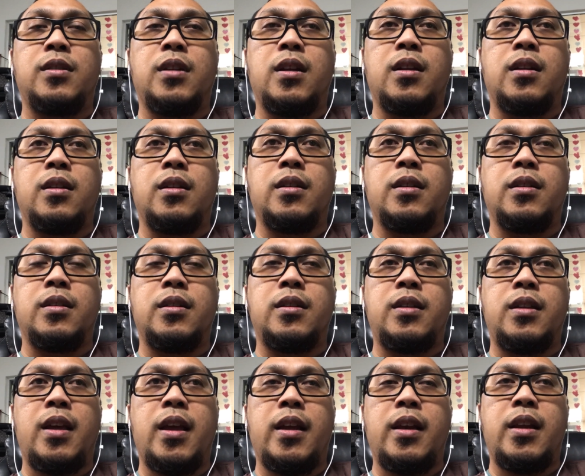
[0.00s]

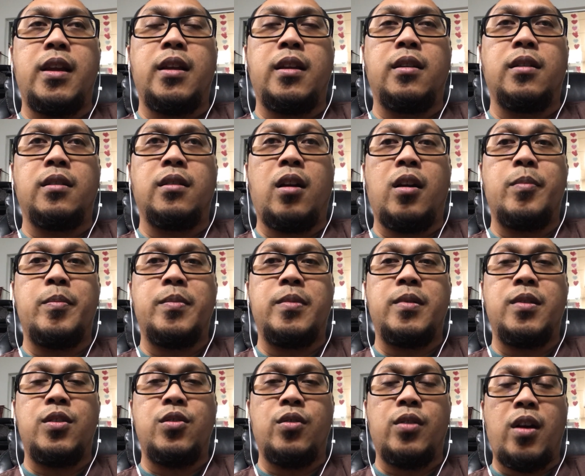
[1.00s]
Uh, getting our,
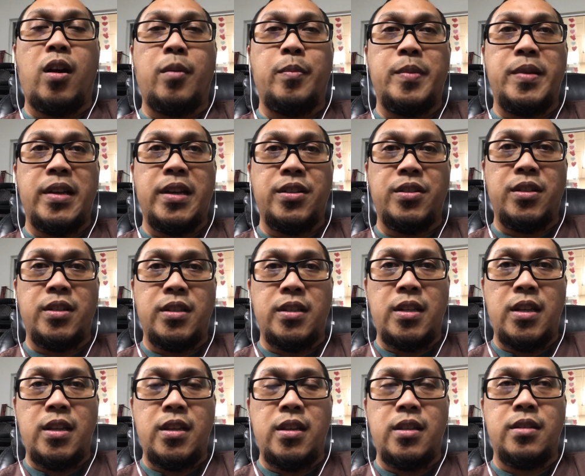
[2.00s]
your
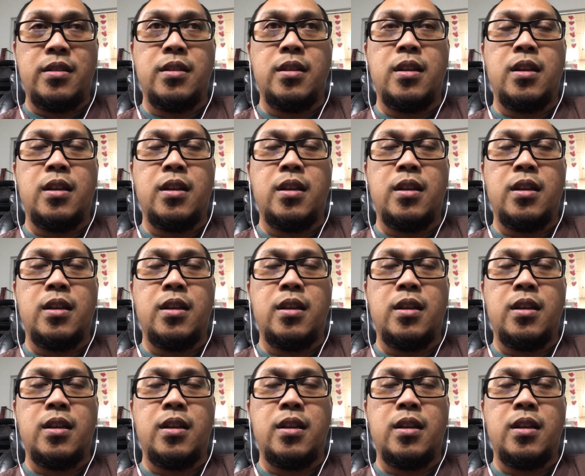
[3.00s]
RPSGTs,